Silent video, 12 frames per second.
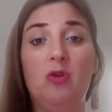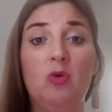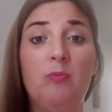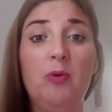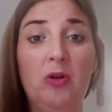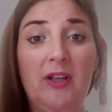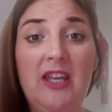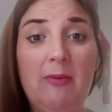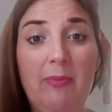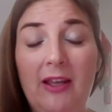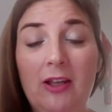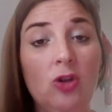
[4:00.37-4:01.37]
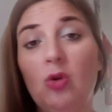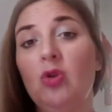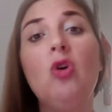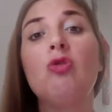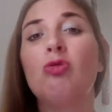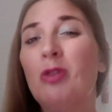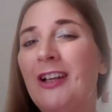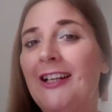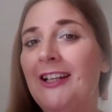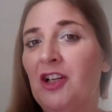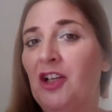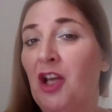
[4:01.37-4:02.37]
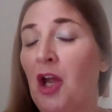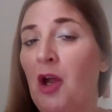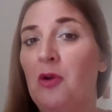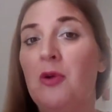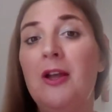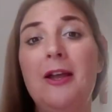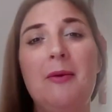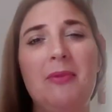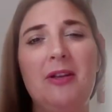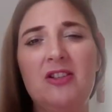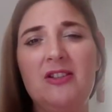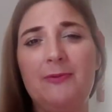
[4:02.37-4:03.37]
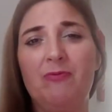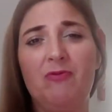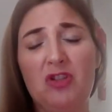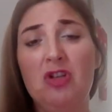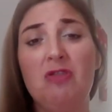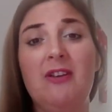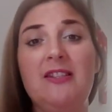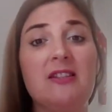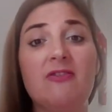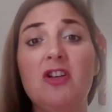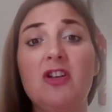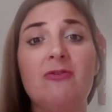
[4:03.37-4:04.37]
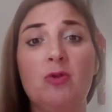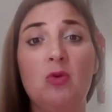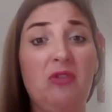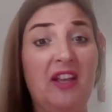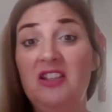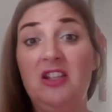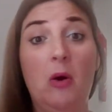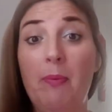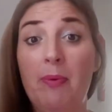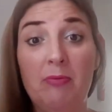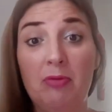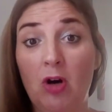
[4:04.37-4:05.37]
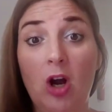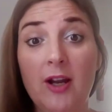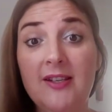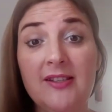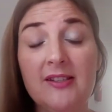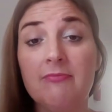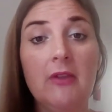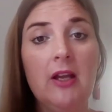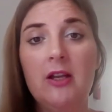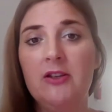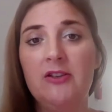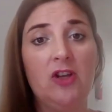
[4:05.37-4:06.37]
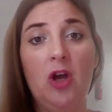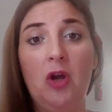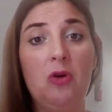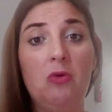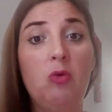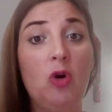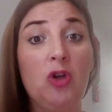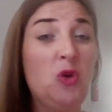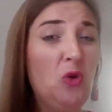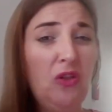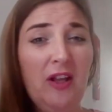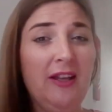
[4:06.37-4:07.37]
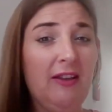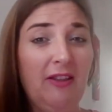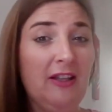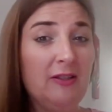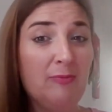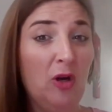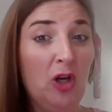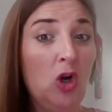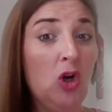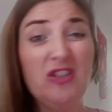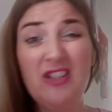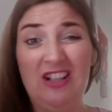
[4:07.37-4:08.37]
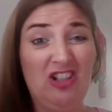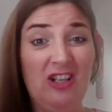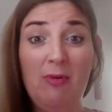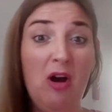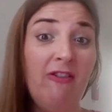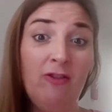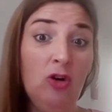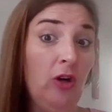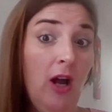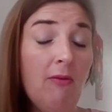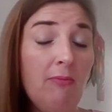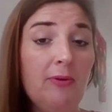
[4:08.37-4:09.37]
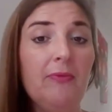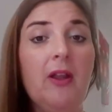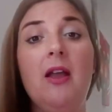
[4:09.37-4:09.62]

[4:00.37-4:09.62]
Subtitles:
with your bookkeeping, you're not really going to know because for two reasons. First of all, things go up in price. So what you think things might cost actually might have gone up.